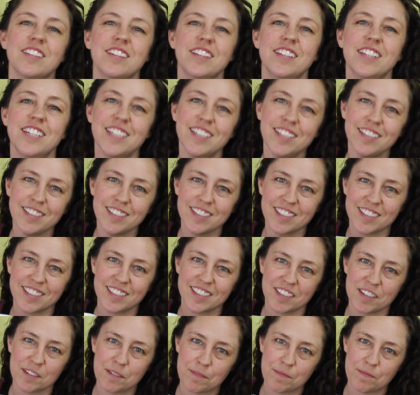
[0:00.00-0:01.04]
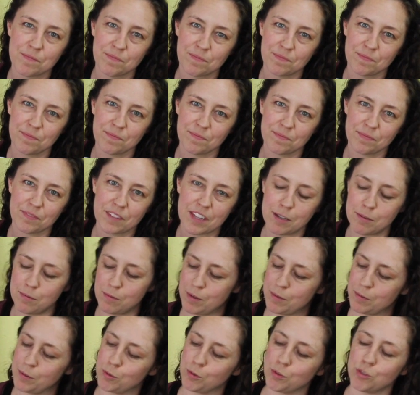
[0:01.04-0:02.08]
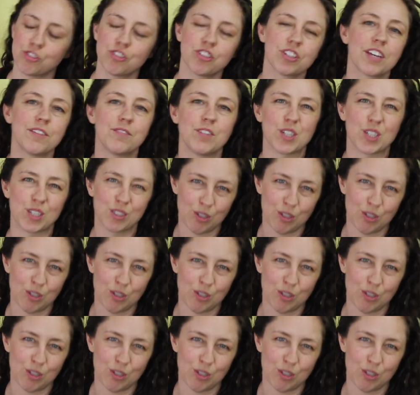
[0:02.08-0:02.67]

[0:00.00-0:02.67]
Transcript: this, maybe we'll give you a